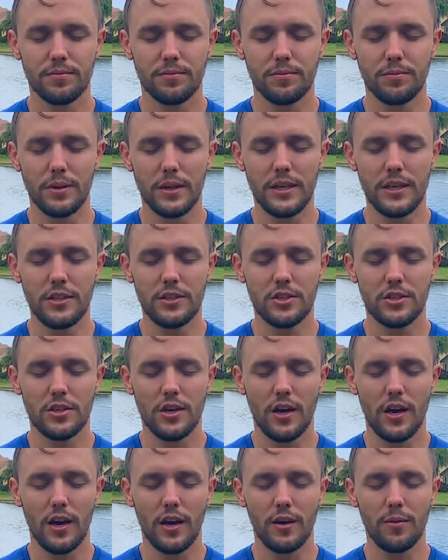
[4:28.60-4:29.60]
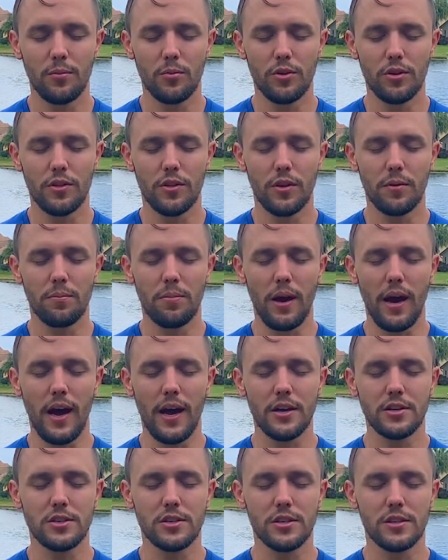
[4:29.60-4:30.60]
But each time with
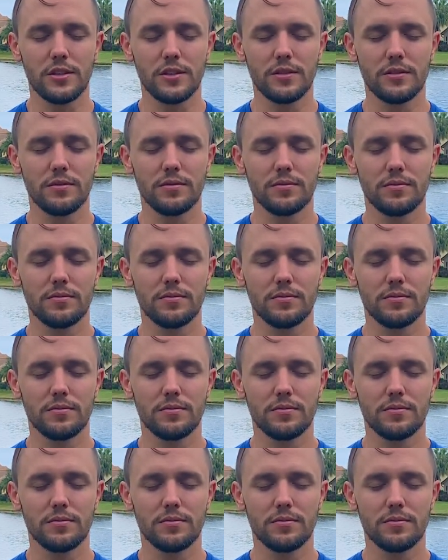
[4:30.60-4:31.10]
compassion,